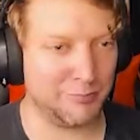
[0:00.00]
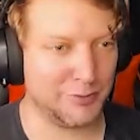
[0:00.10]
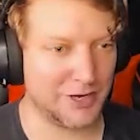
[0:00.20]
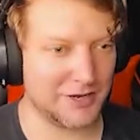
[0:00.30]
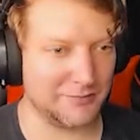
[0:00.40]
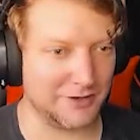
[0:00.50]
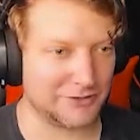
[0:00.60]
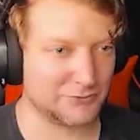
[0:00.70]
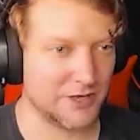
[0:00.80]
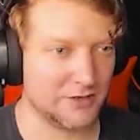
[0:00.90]
butt
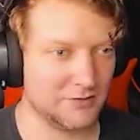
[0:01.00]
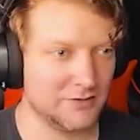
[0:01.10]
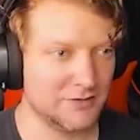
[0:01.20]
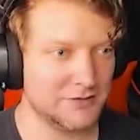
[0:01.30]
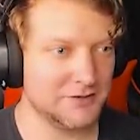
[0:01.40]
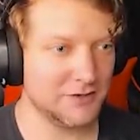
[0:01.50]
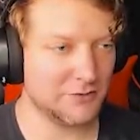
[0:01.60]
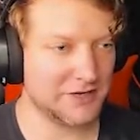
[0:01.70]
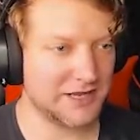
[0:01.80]
much. Well, you know what?